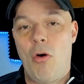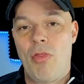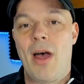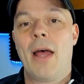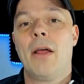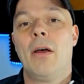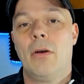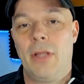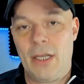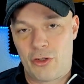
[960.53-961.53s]
on that
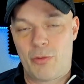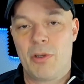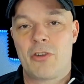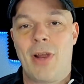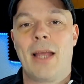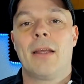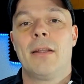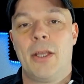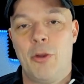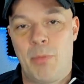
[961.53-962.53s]
instrument track
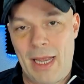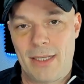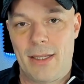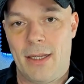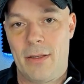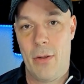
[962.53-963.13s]
that you're pasting it